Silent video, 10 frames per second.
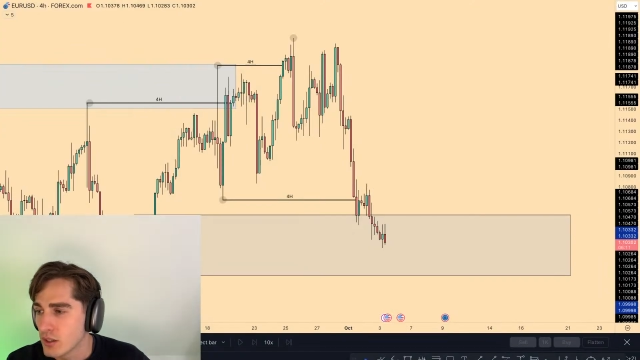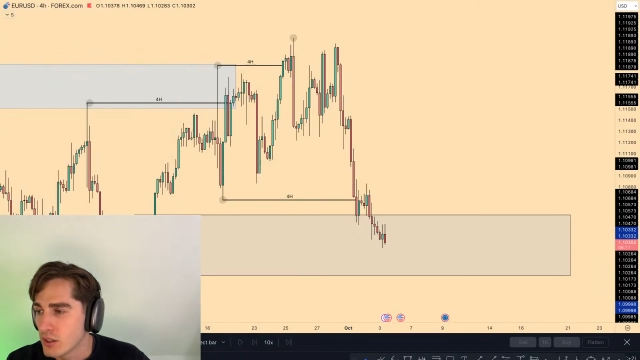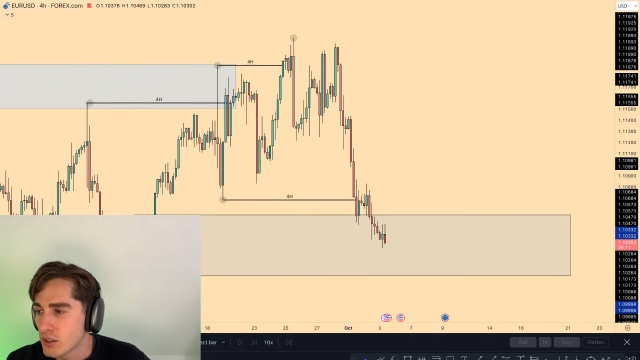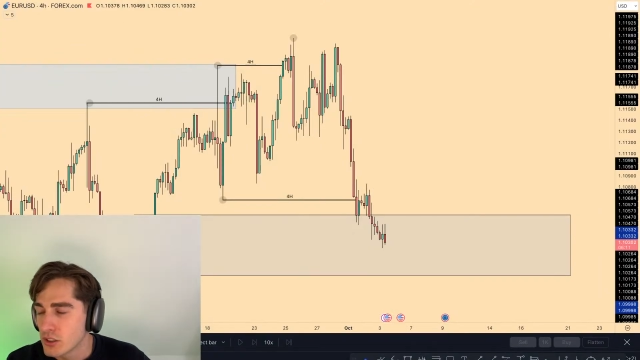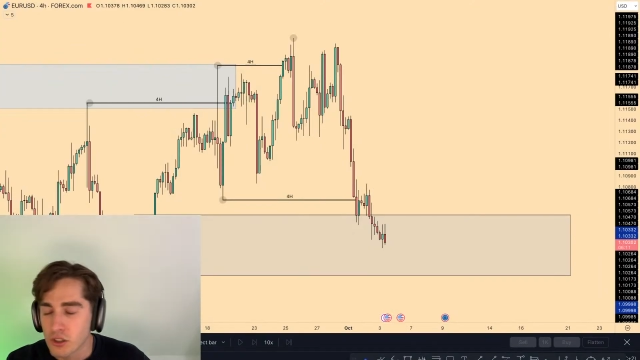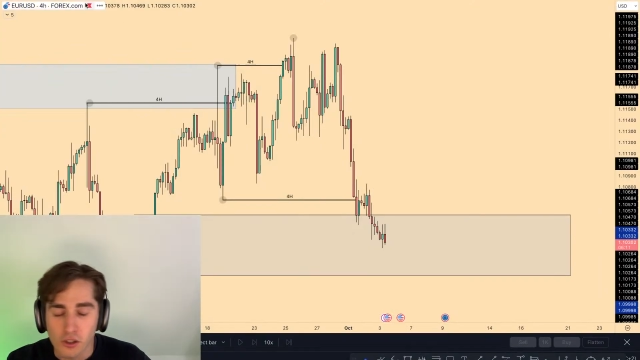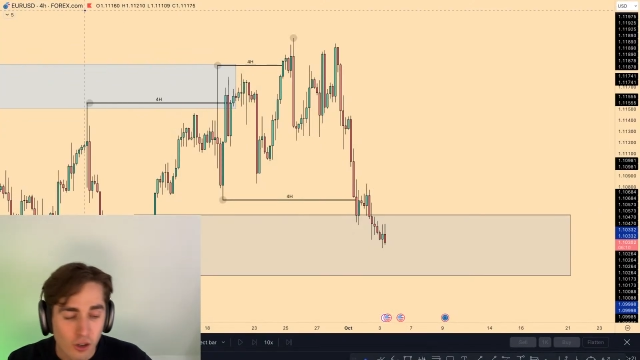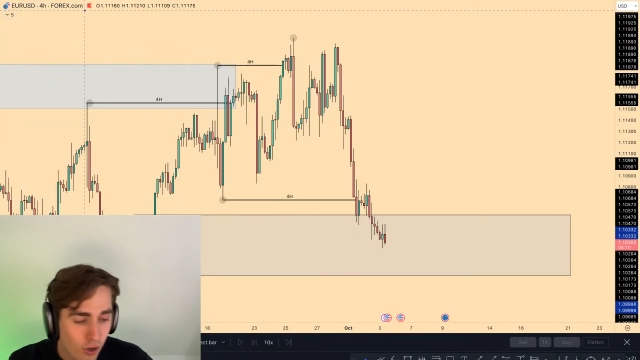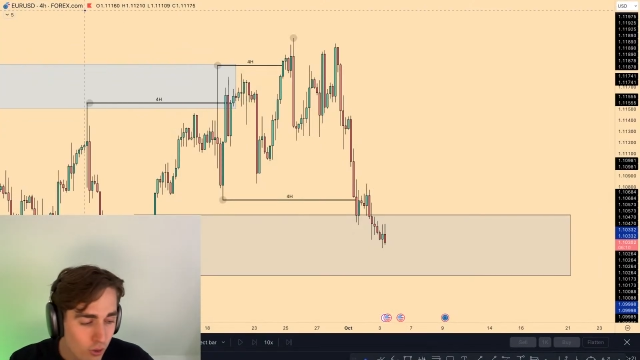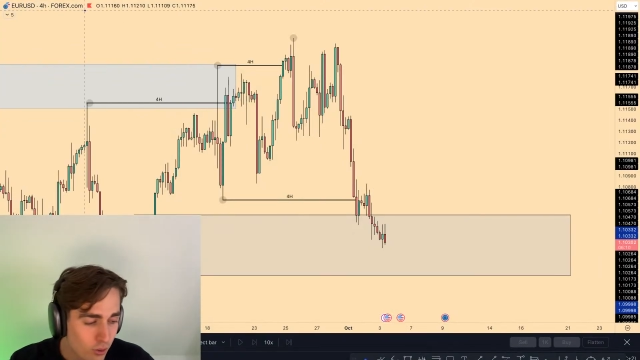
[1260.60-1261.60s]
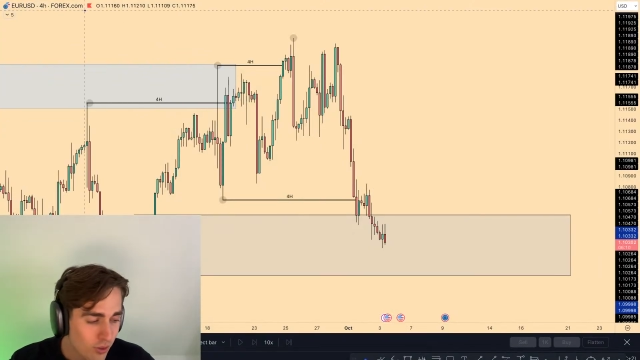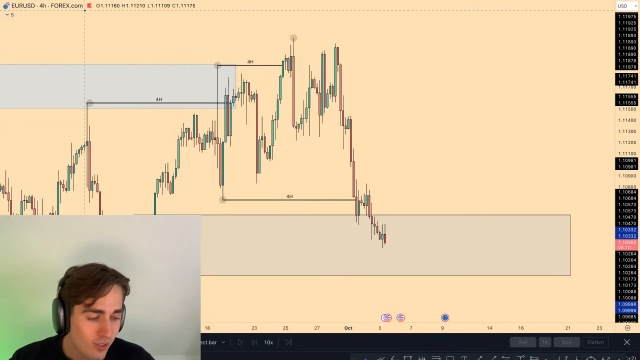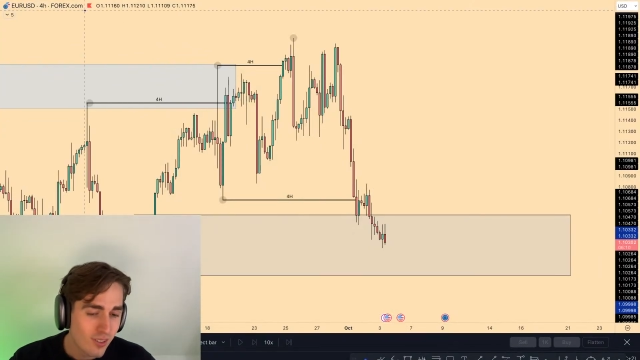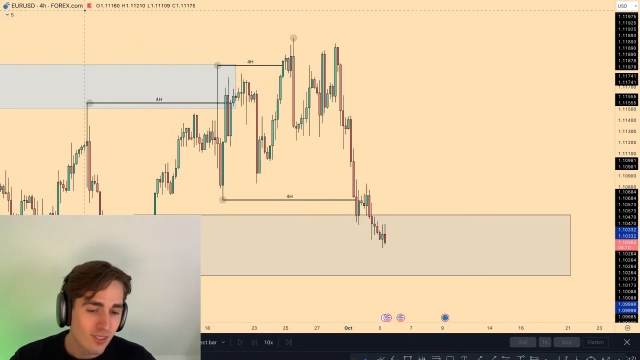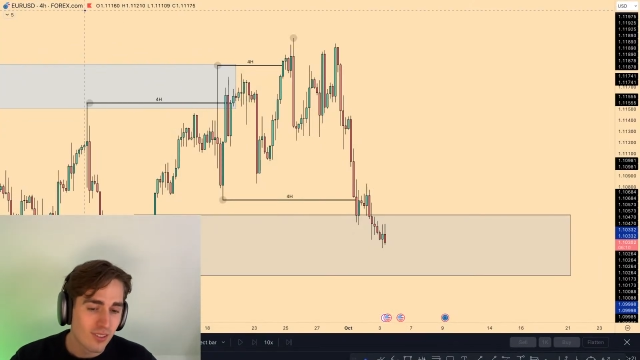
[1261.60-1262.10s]
So you know
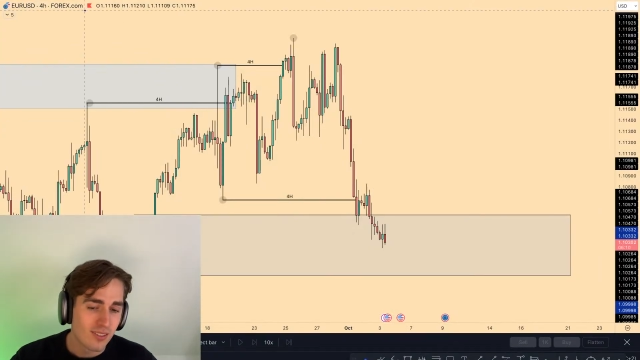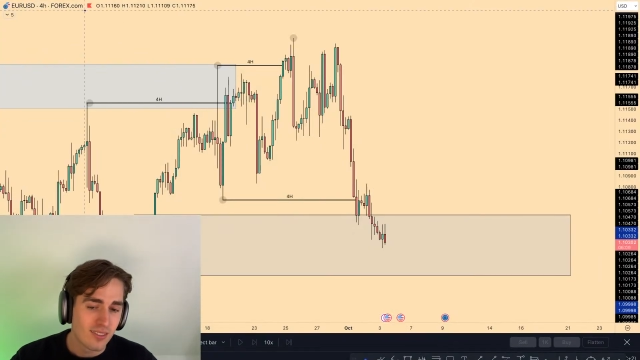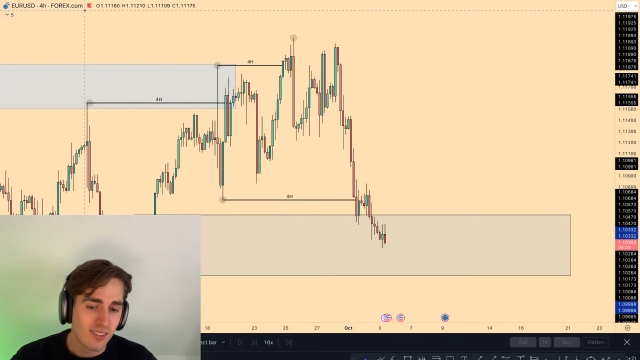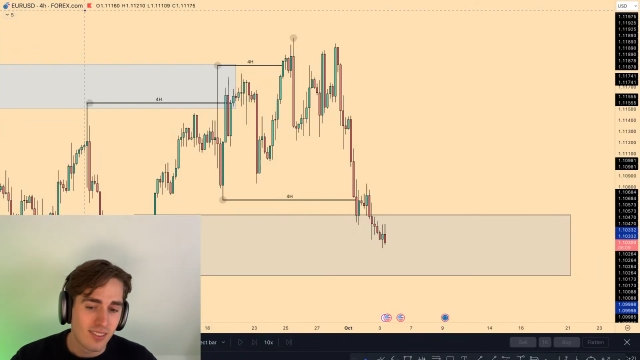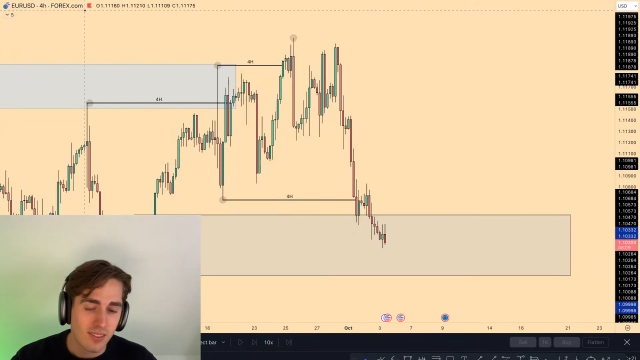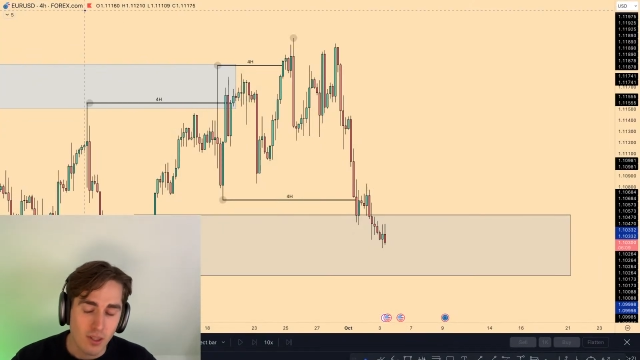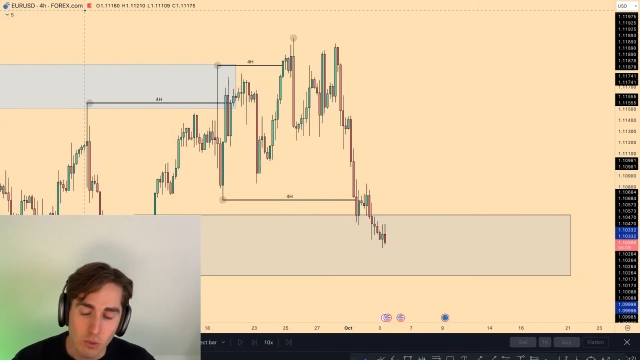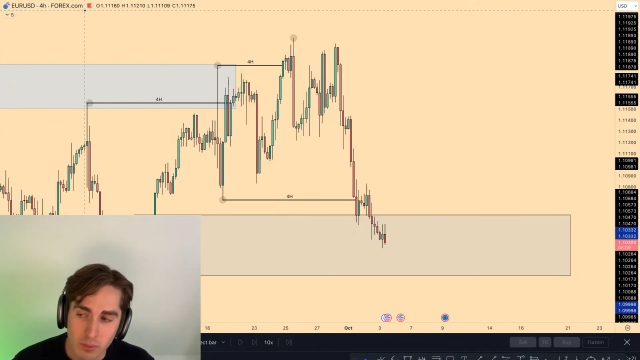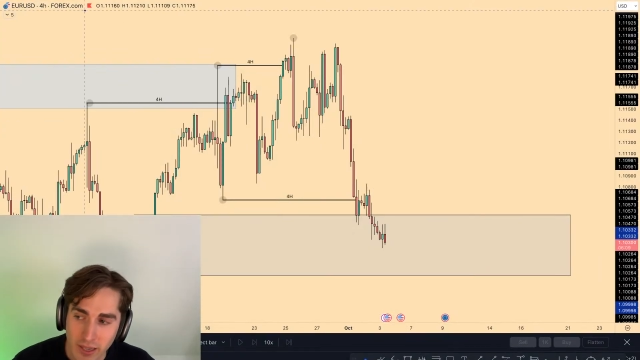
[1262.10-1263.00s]
that what I'm